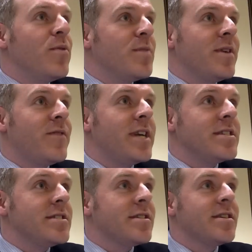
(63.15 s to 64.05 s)
with my
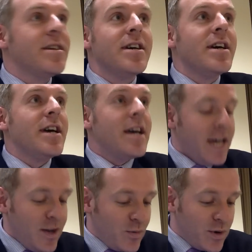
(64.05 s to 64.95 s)
friends.
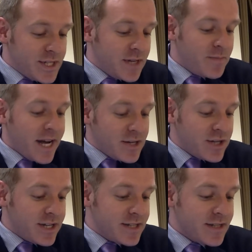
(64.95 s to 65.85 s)
It was St.
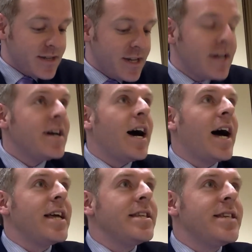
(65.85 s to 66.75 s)
Patrick's,
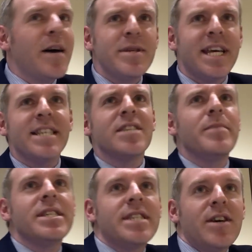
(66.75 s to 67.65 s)
and I was asking
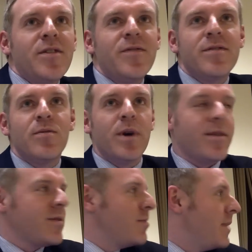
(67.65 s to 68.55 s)
myself,
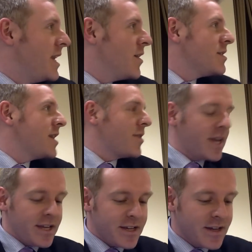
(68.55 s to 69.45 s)
with many others I
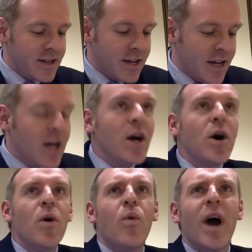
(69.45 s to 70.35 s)
think,
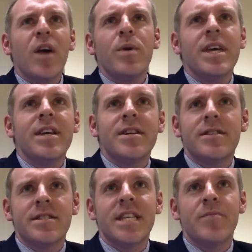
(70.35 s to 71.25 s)
why are we
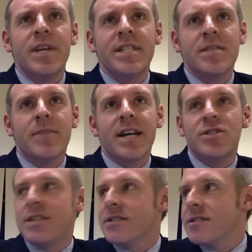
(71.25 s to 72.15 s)
here celebrating St.
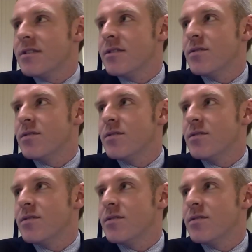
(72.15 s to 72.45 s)
Patrick's?